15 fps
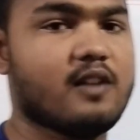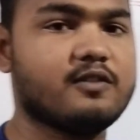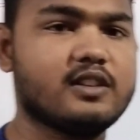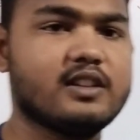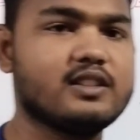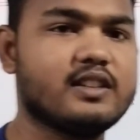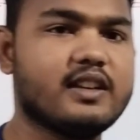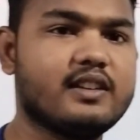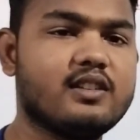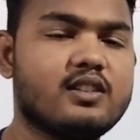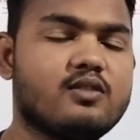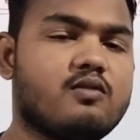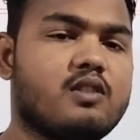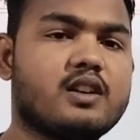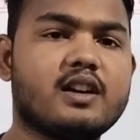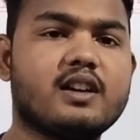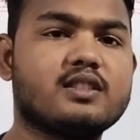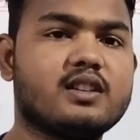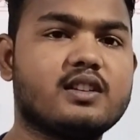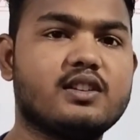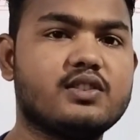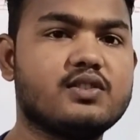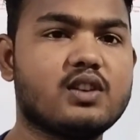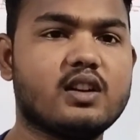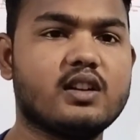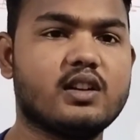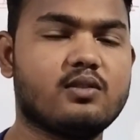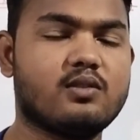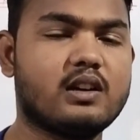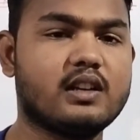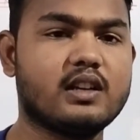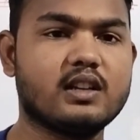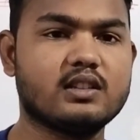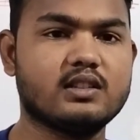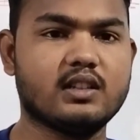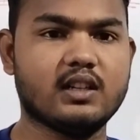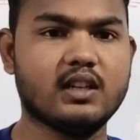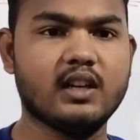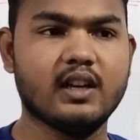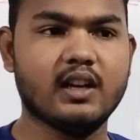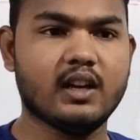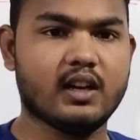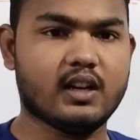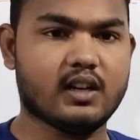After that, what are the disorder? What are the